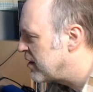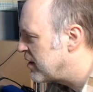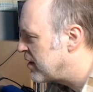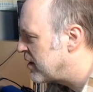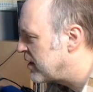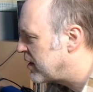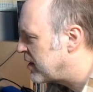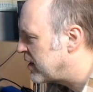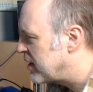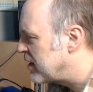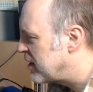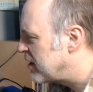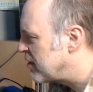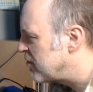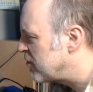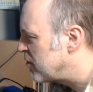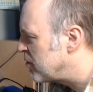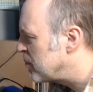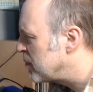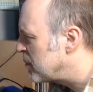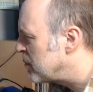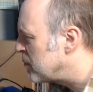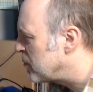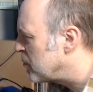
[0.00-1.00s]
I can never
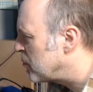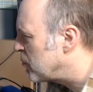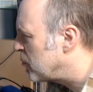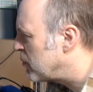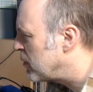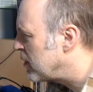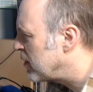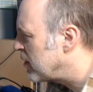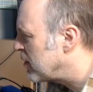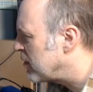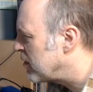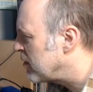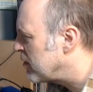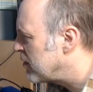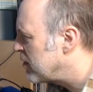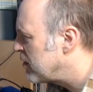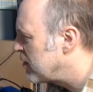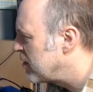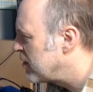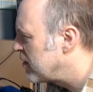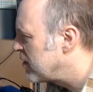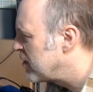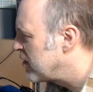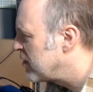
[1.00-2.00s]
remember where
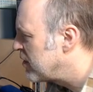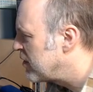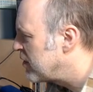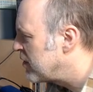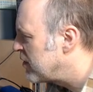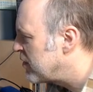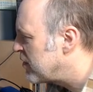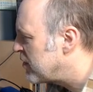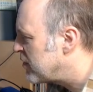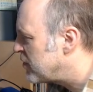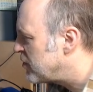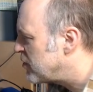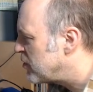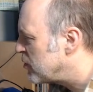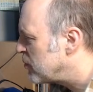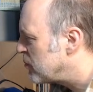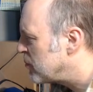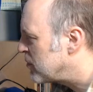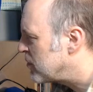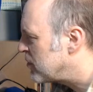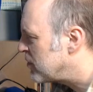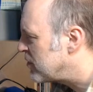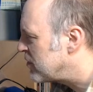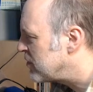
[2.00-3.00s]
the
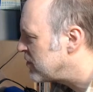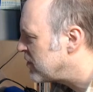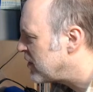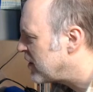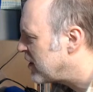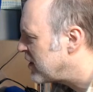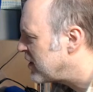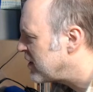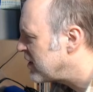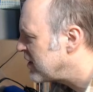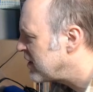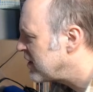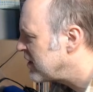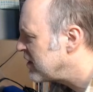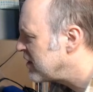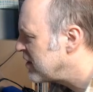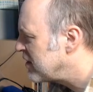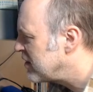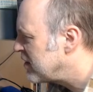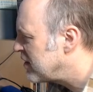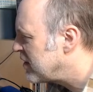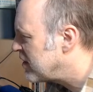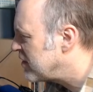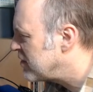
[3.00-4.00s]
terminal is hiding.
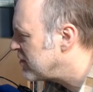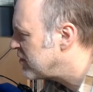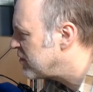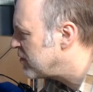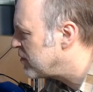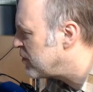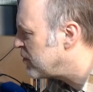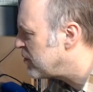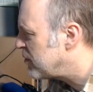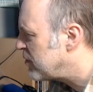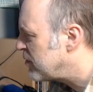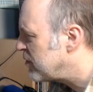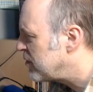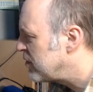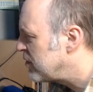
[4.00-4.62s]
Console.